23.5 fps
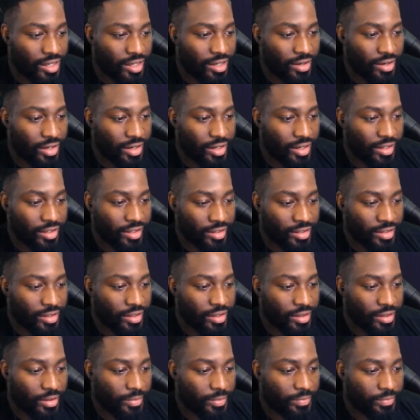All right.
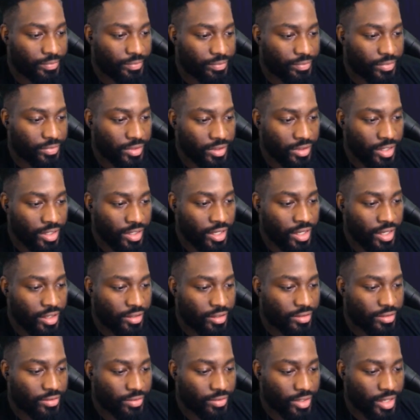
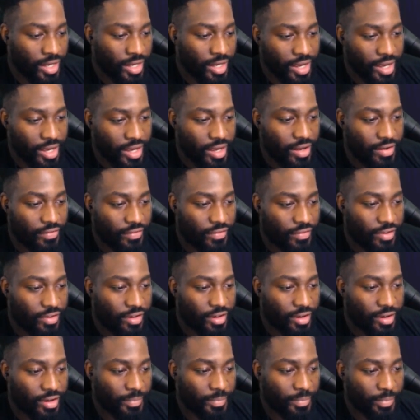Next we have
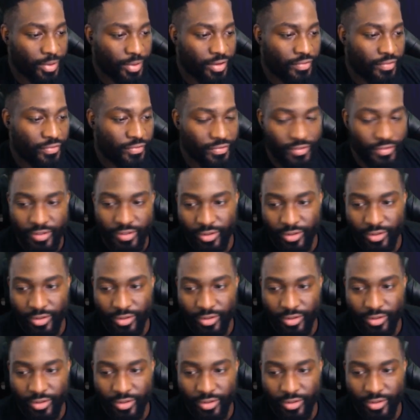buff